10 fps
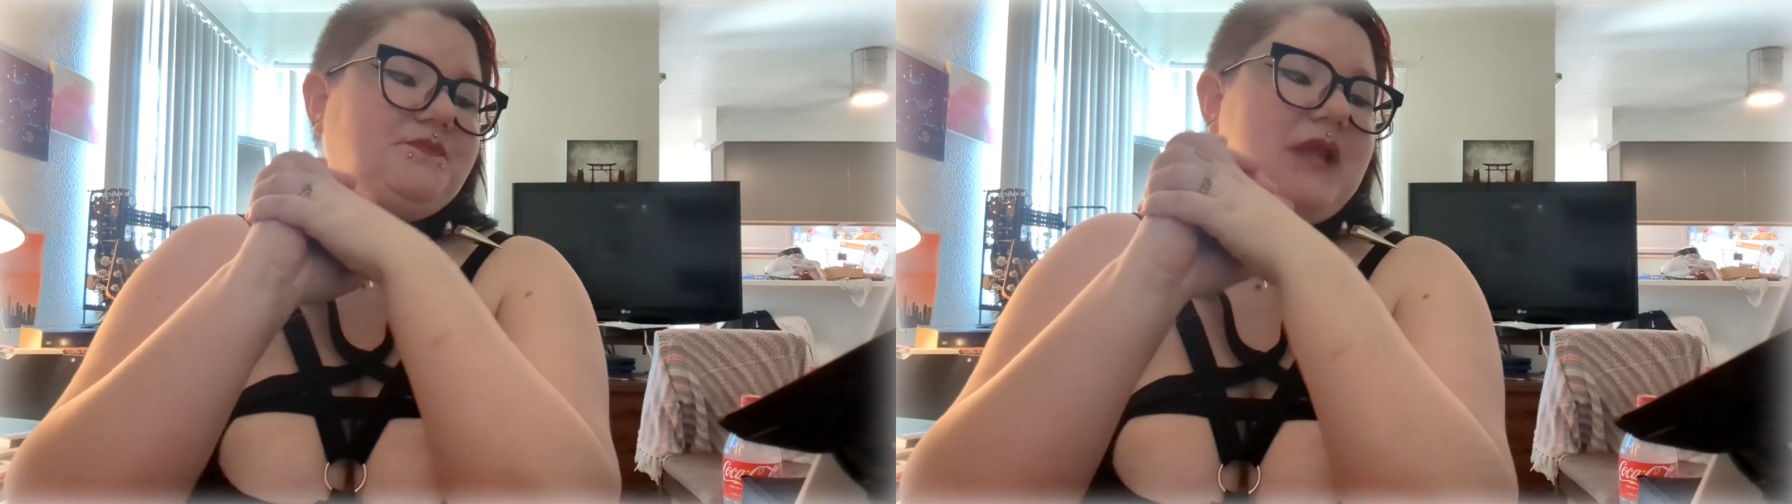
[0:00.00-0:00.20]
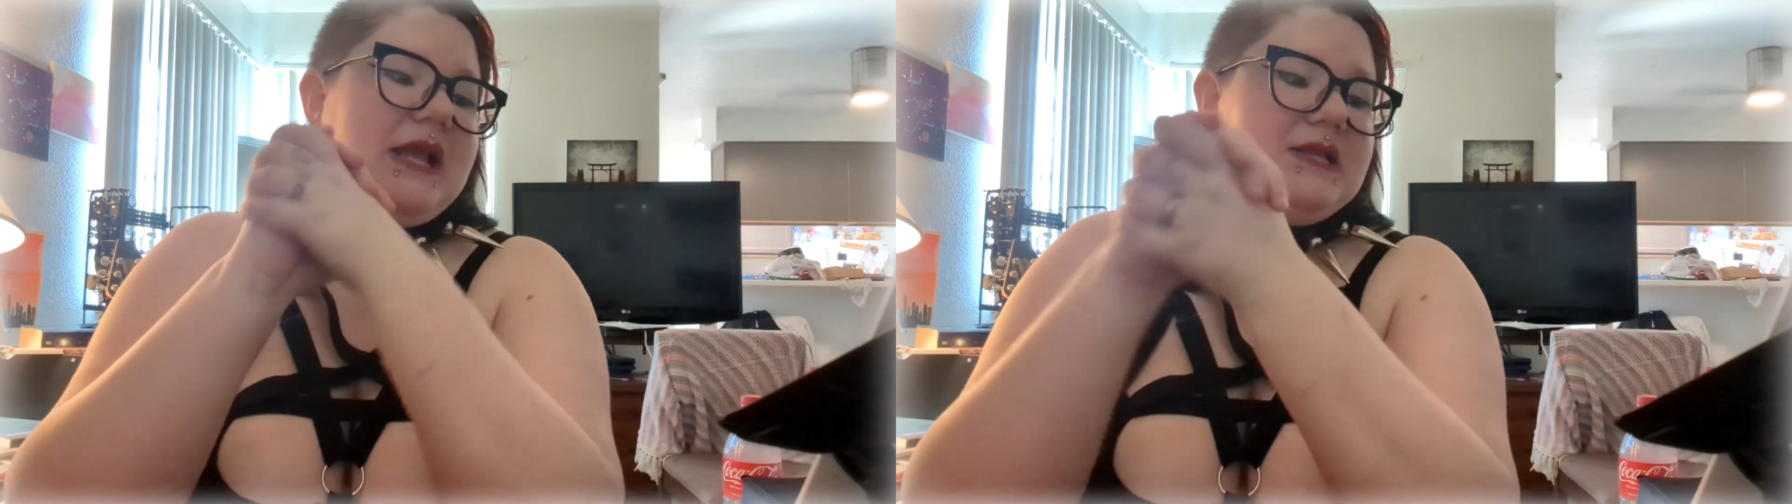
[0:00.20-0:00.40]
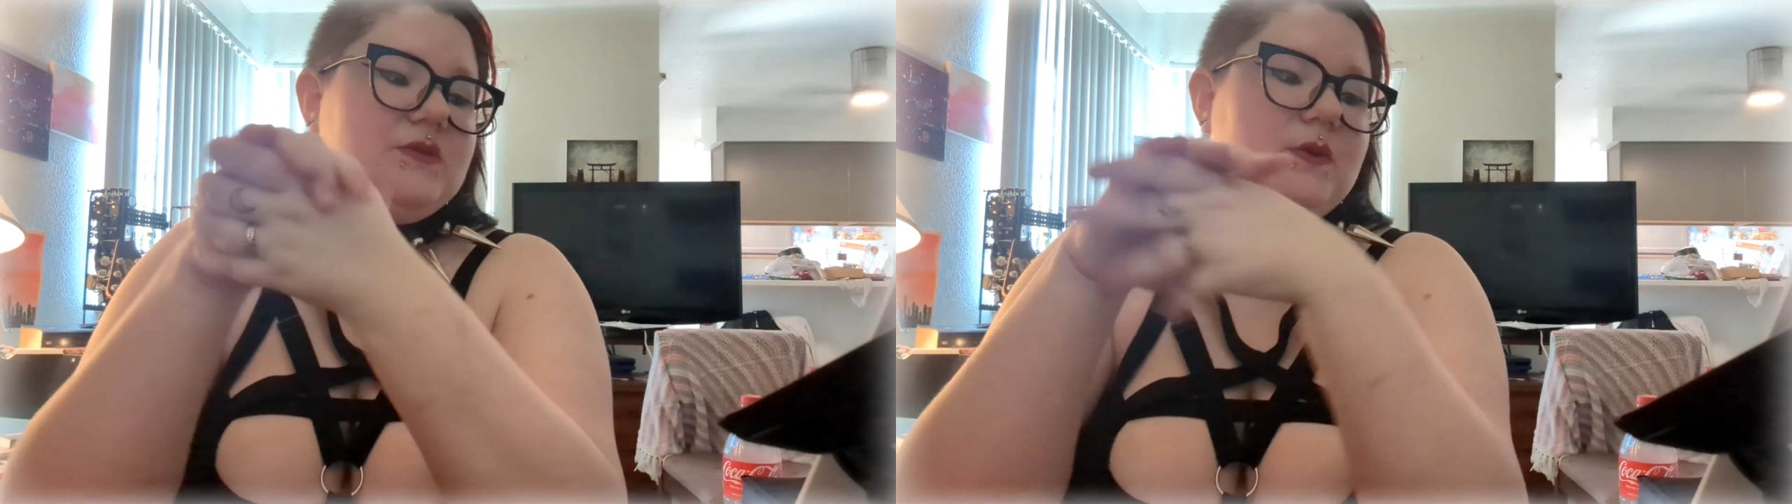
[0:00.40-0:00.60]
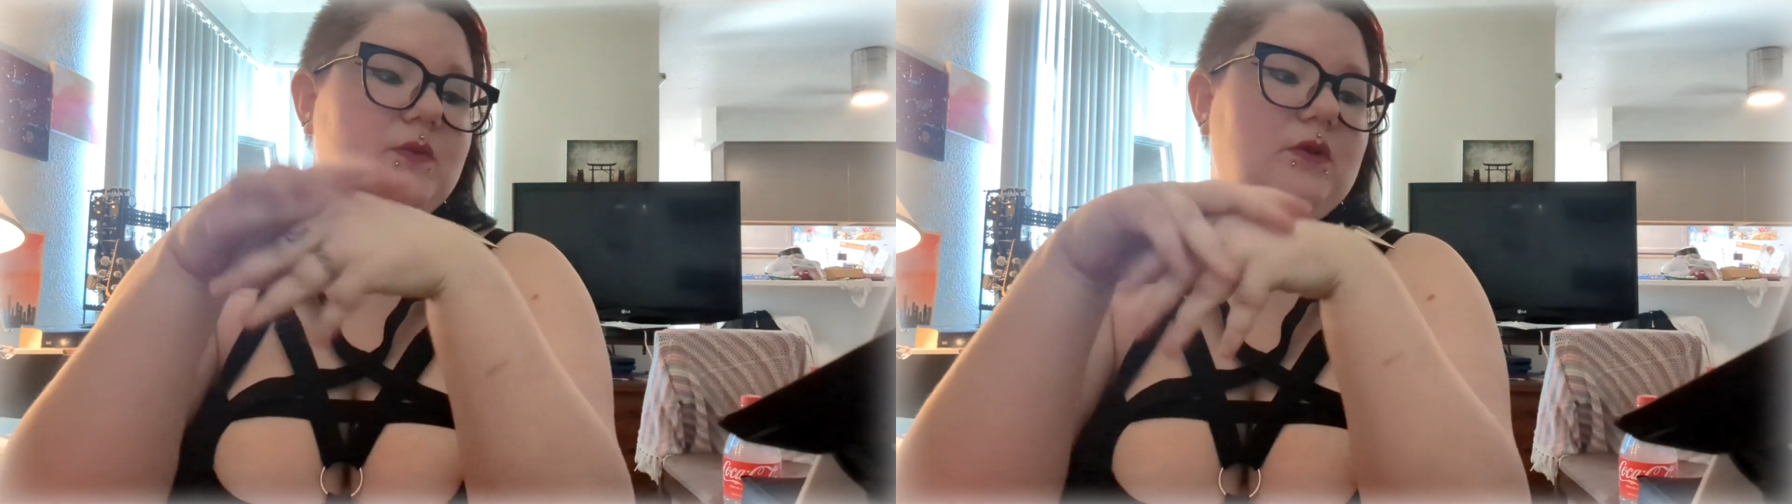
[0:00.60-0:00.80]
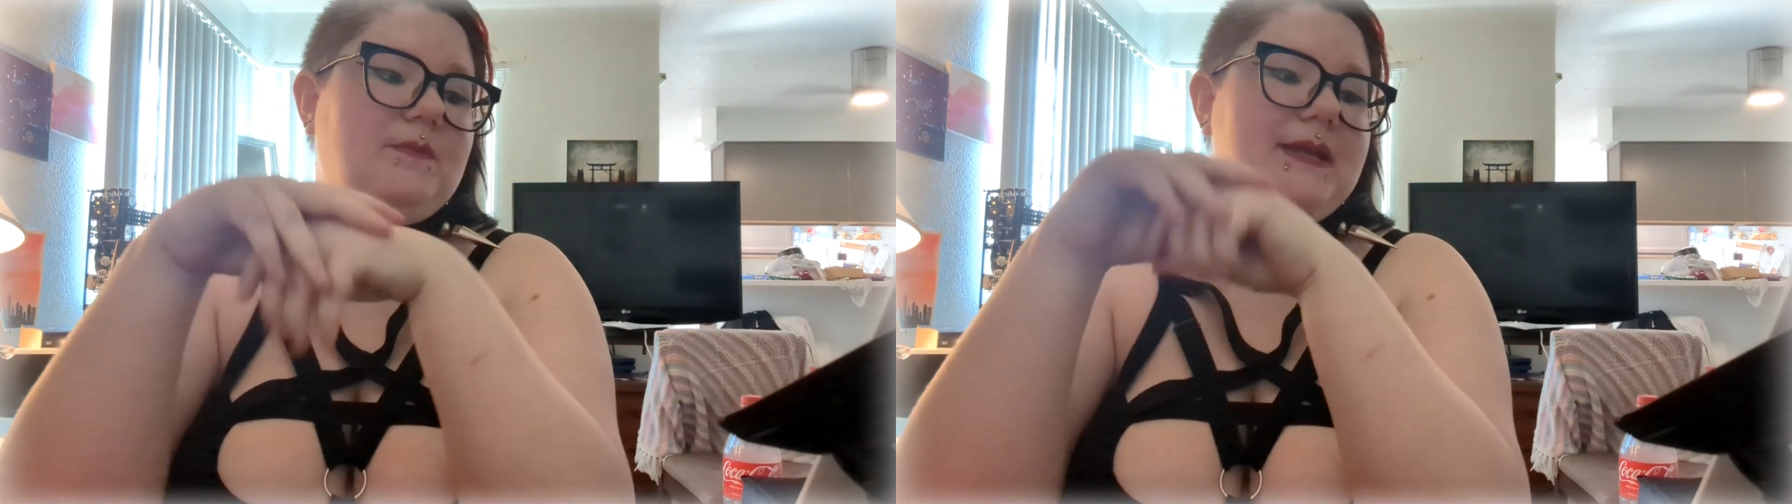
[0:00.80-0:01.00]
next we
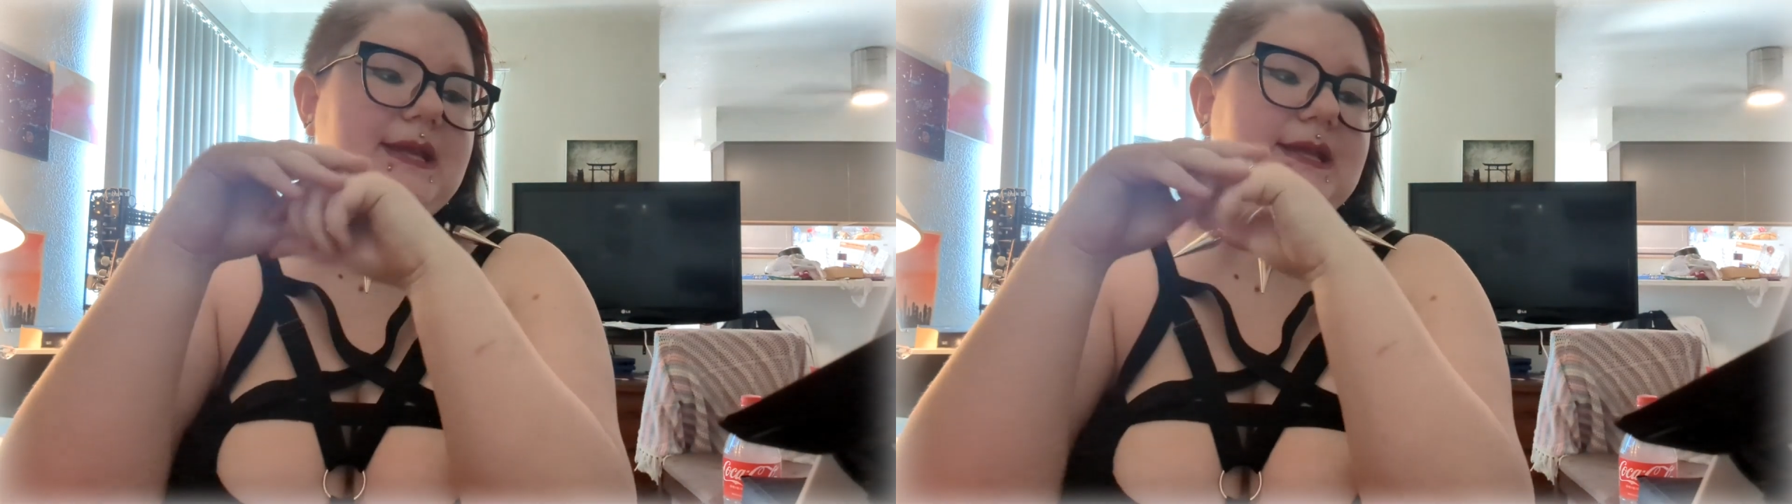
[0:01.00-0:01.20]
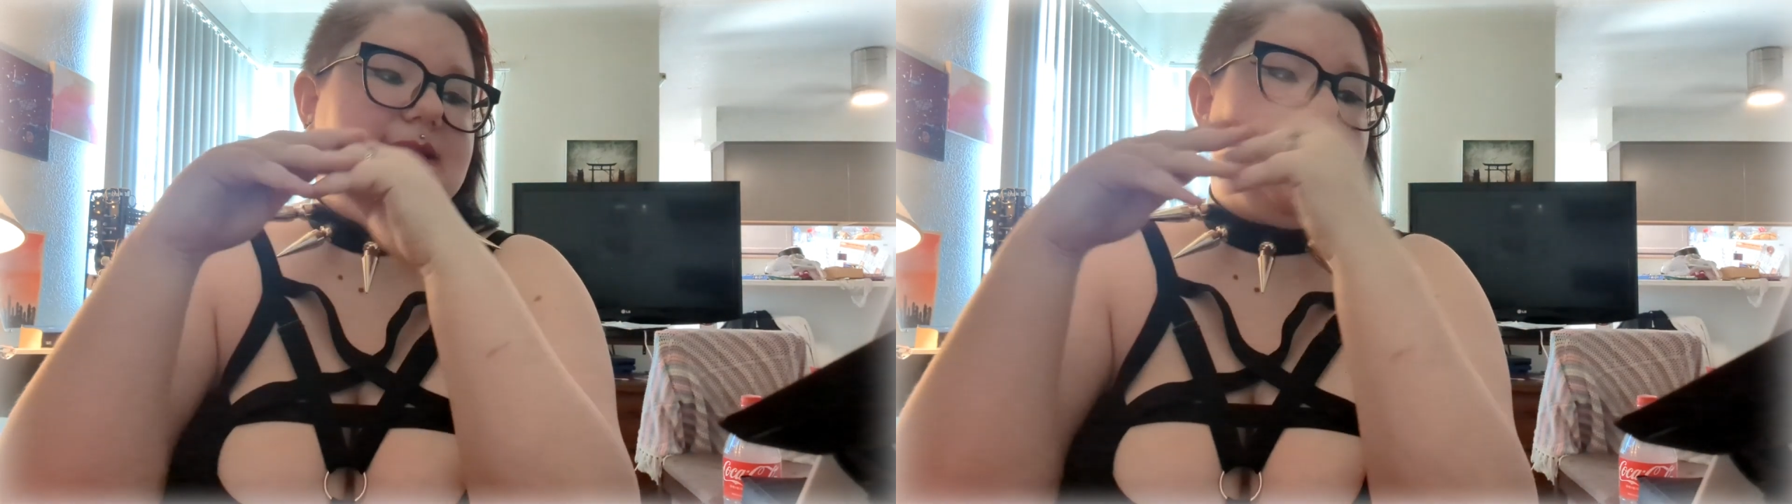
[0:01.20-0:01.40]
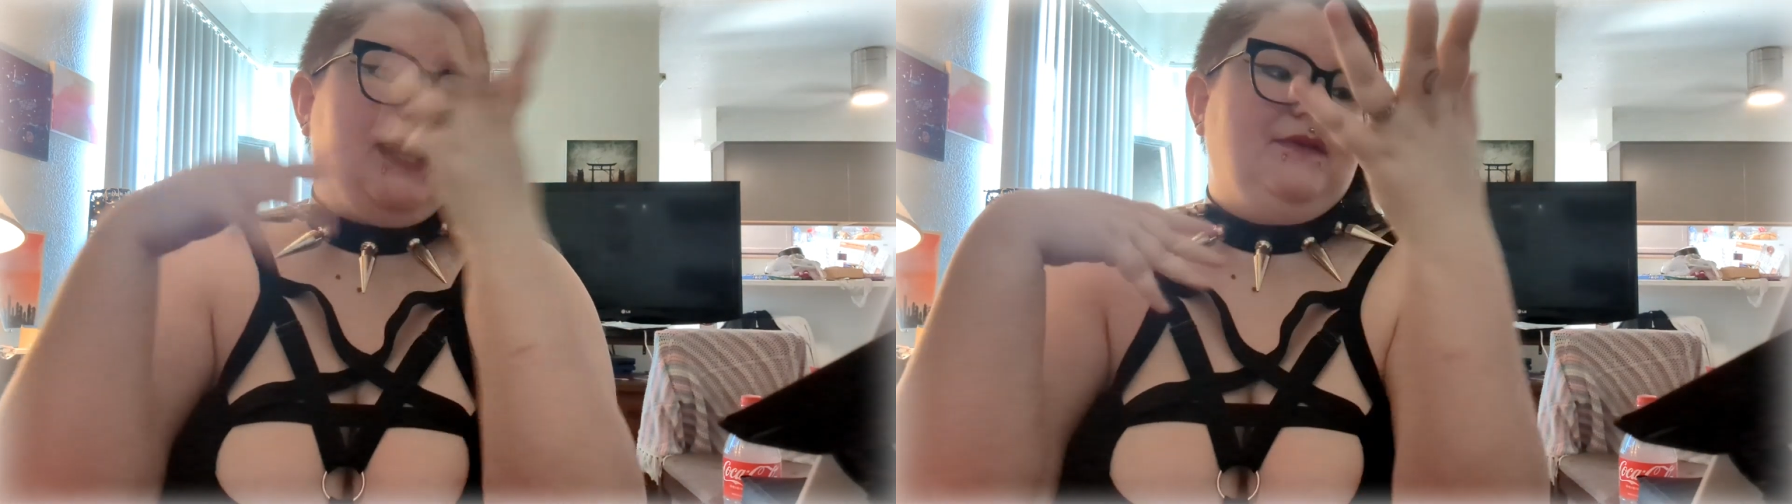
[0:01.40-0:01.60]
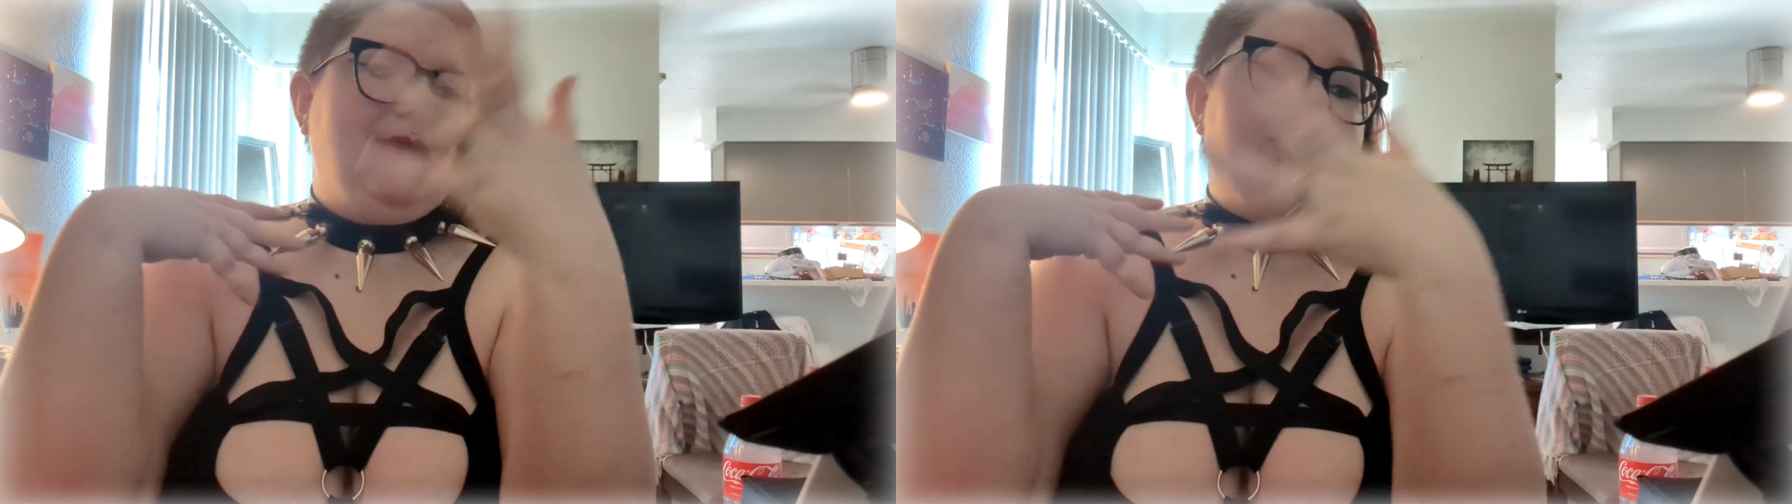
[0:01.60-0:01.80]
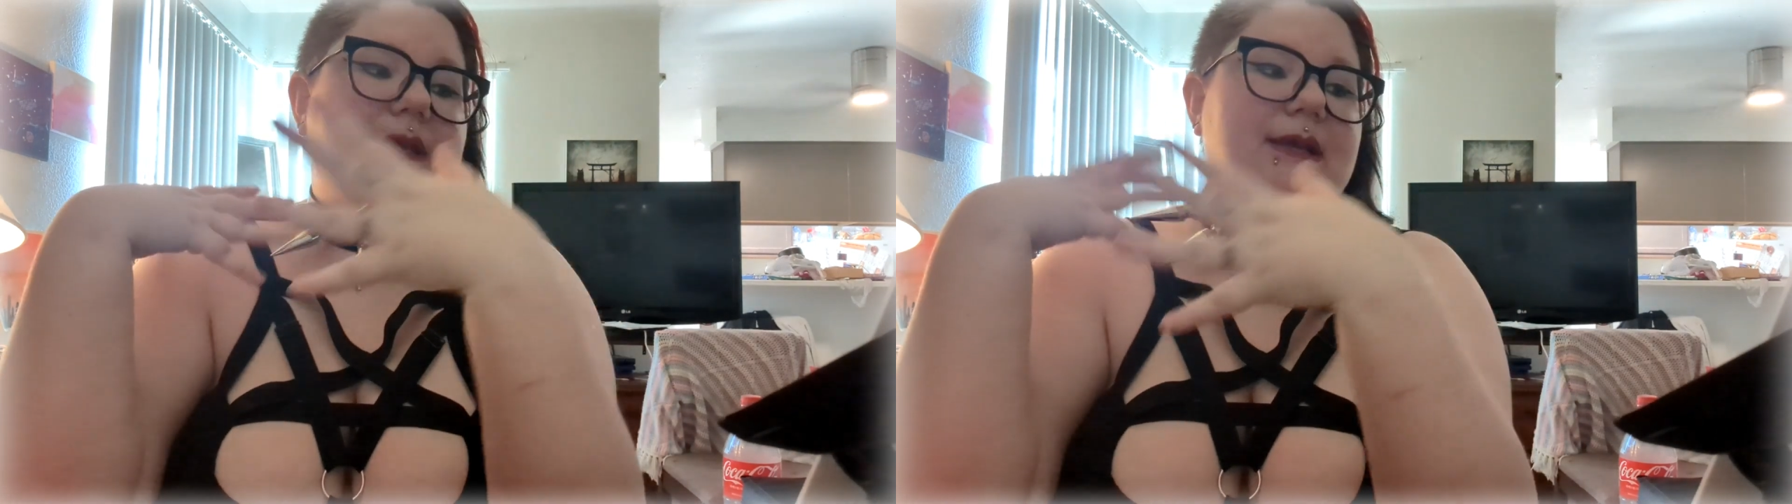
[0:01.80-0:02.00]
will be
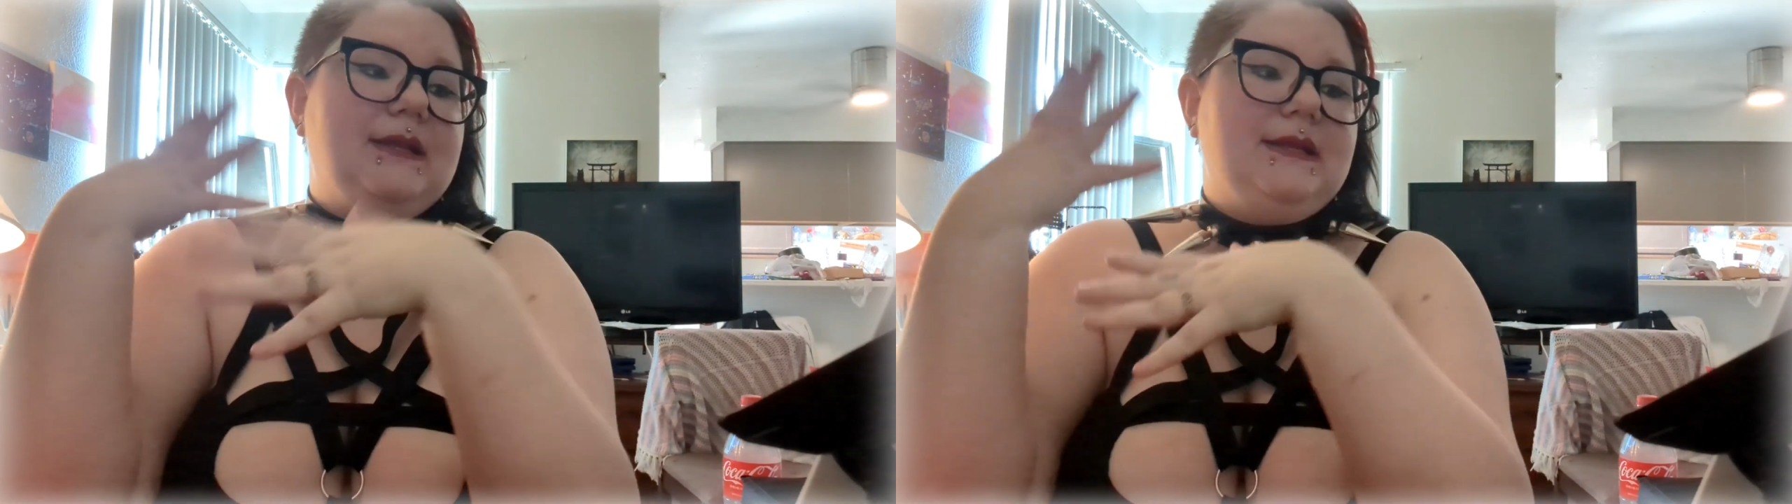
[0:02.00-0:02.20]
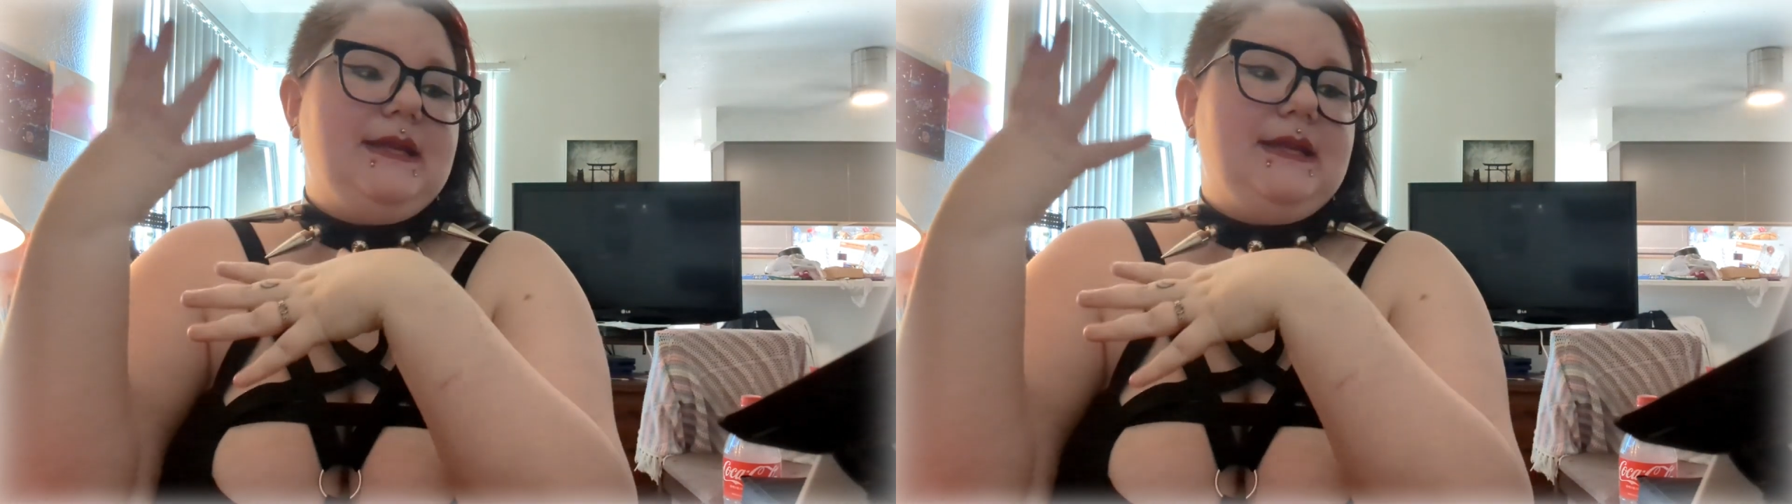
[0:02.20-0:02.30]
diving